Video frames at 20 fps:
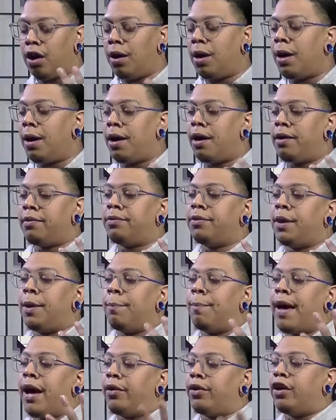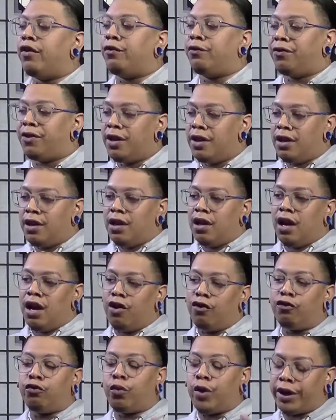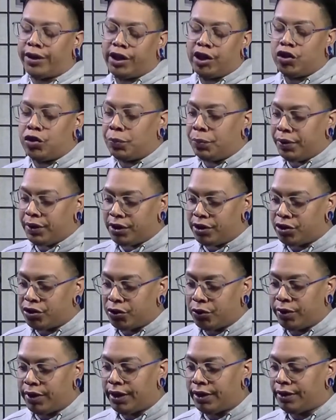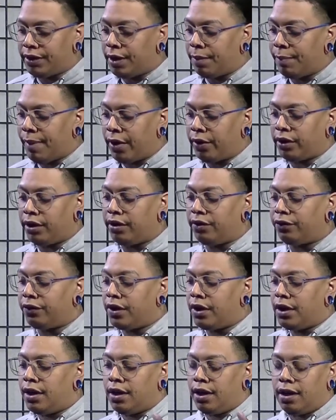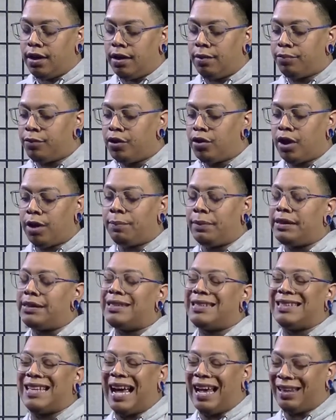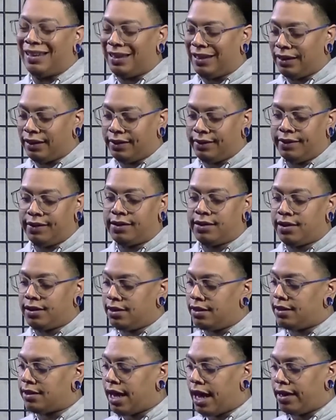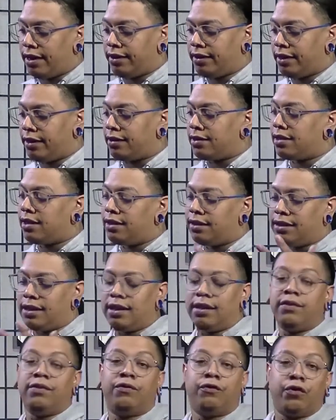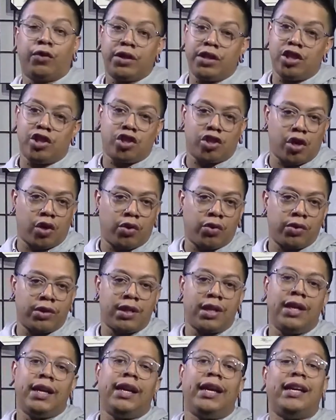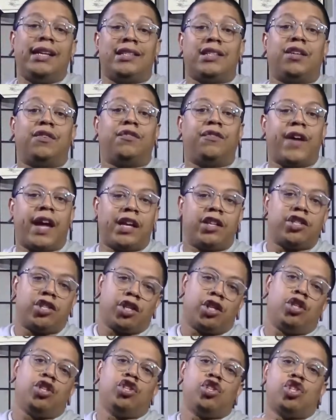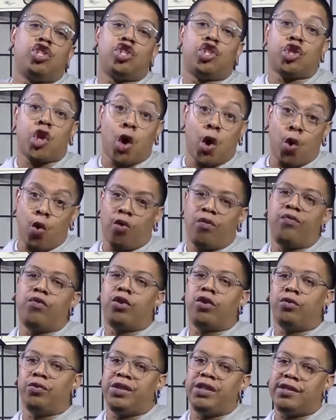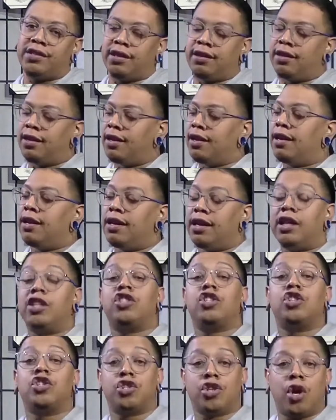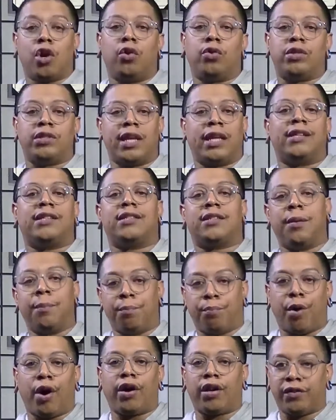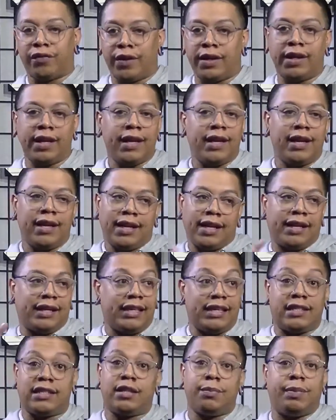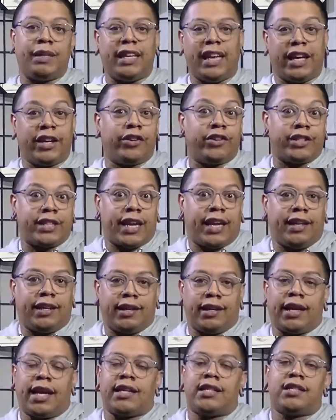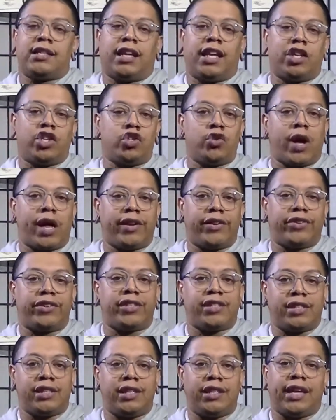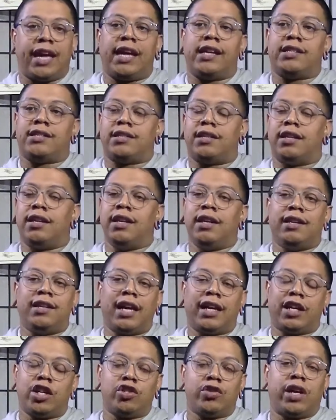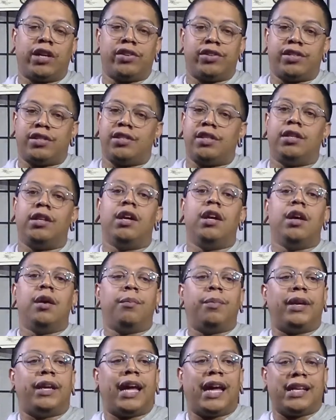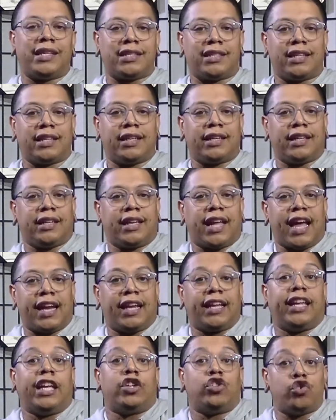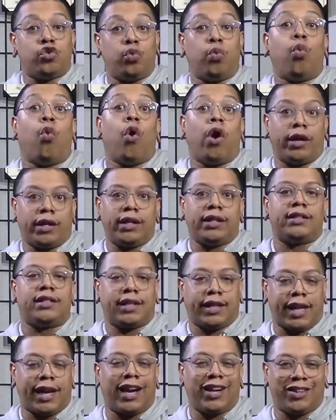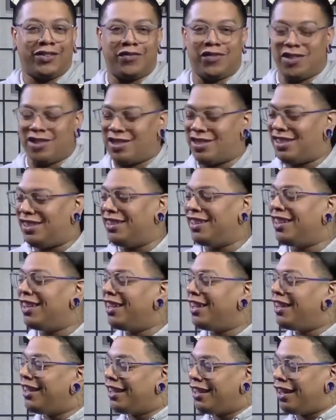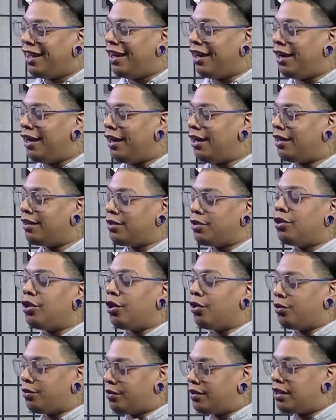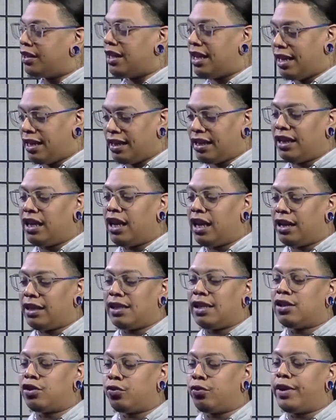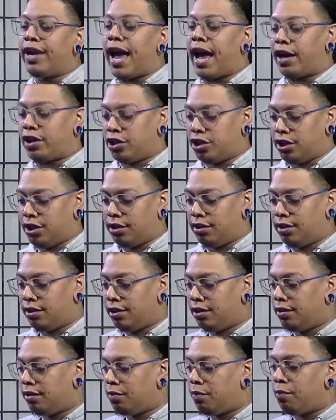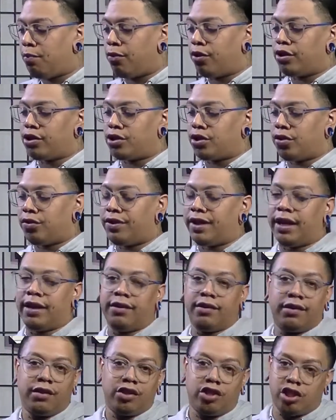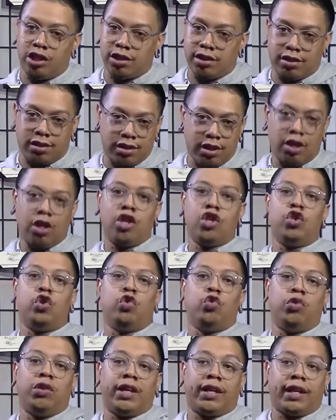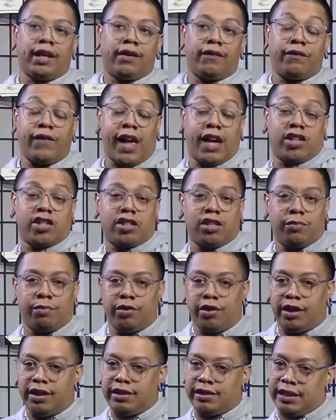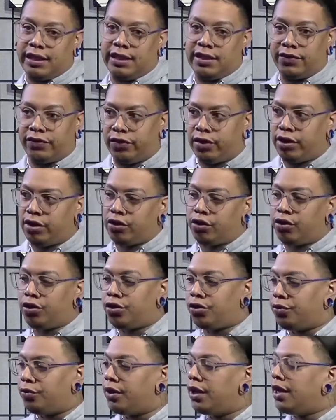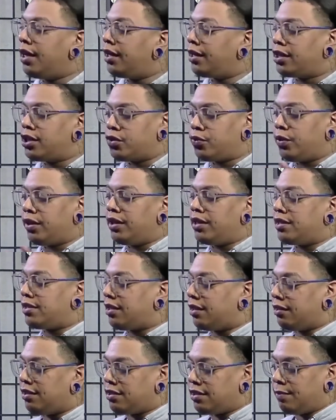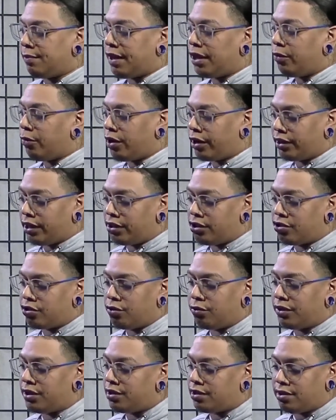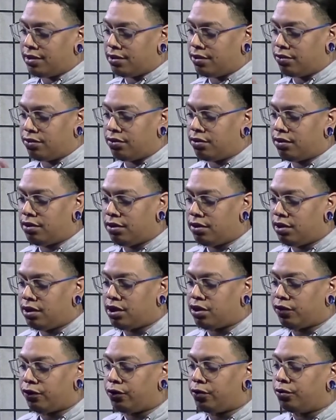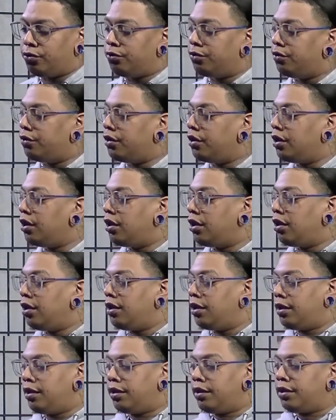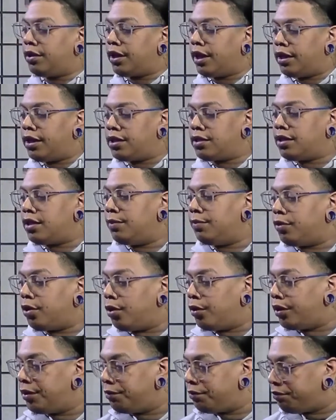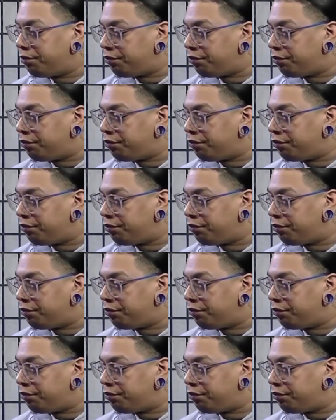uh, uh, the amount of of work that you put into it and the amount of um, you know I mean styling these kind of things. for these shows, it's a fashion show for a reason. It's a show. At some part of it, it needs to be entertaining. It has to get you out of your seat. It has to not get you out of your seat, but it has to kind of get you wanting to get out of your seat. Uh, you know, it, it, it's a reaction more so than just you looking fashionable and tasteful and cute. Because realistically, somebody walking down the street with this is is a fool. Okay, let's keep going.